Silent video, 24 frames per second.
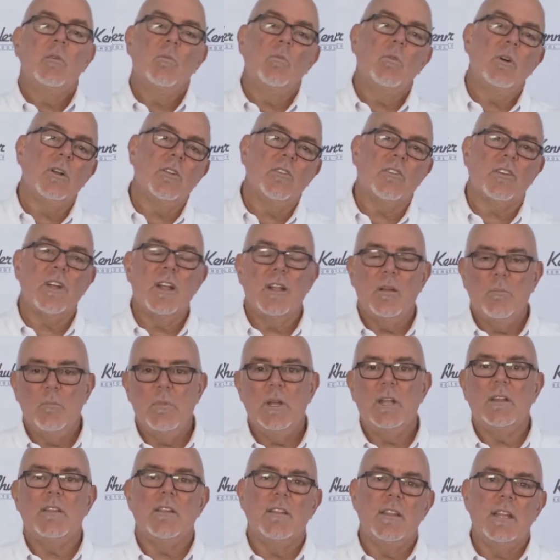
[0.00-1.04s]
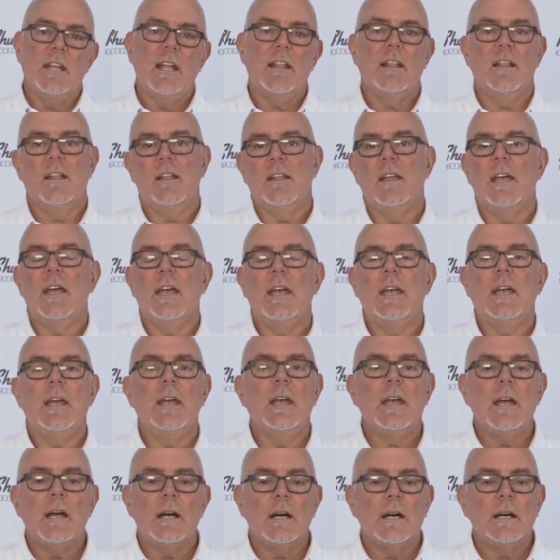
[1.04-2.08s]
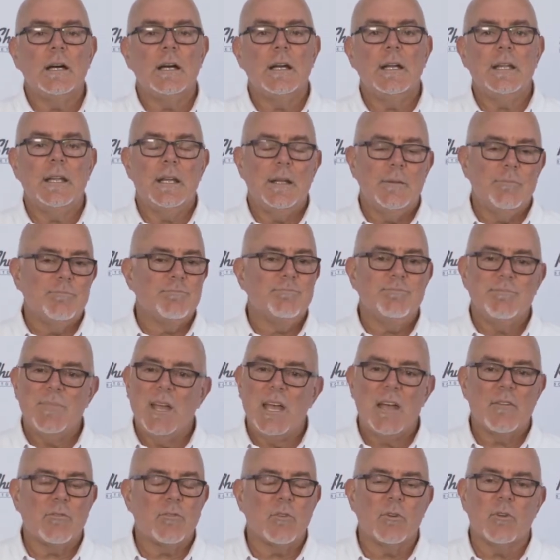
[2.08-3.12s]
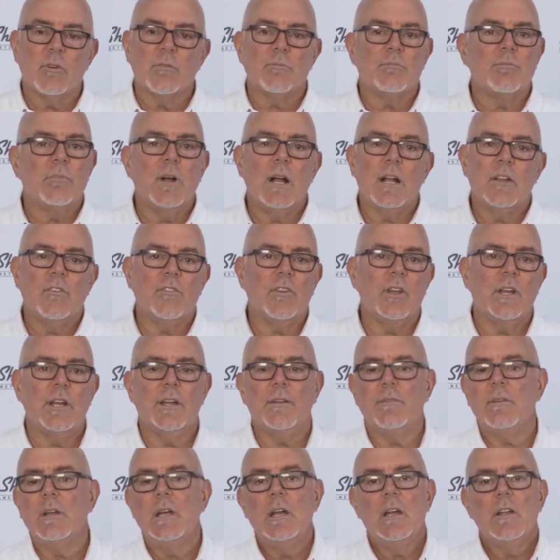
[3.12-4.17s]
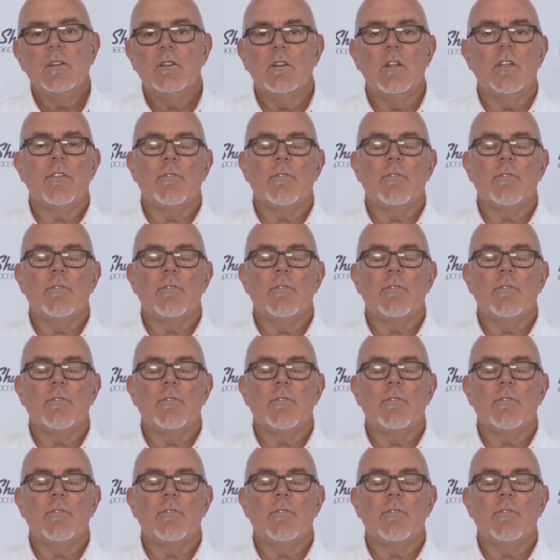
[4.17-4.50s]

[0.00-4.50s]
once kind of mid to the end of the day. And then after, I'd say 2 to